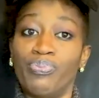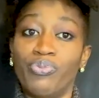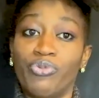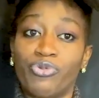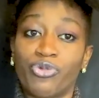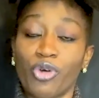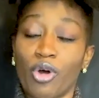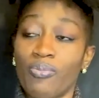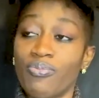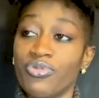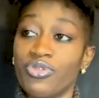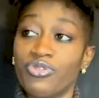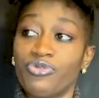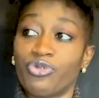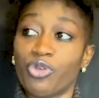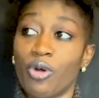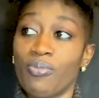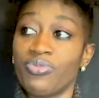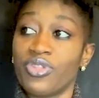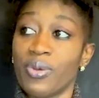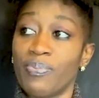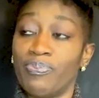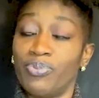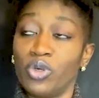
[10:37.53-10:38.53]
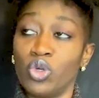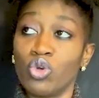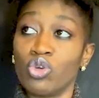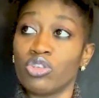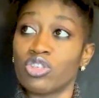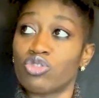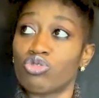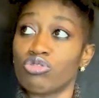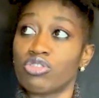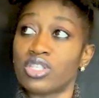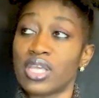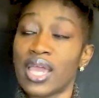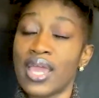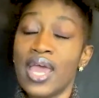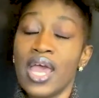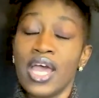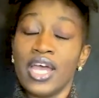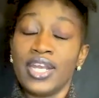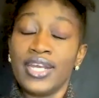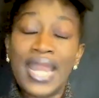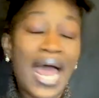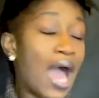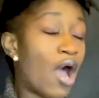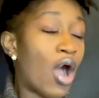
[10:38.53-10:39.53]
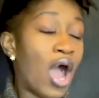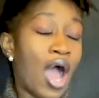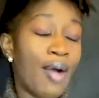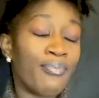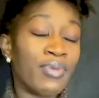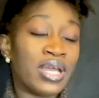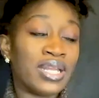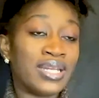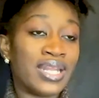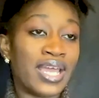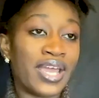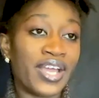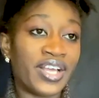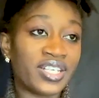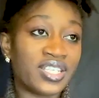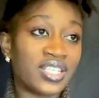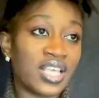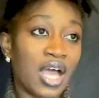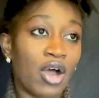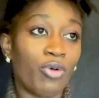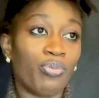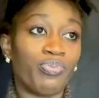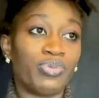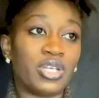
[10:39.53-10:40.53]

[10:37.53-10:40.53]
from from the blues to say now I'm a nurse uh,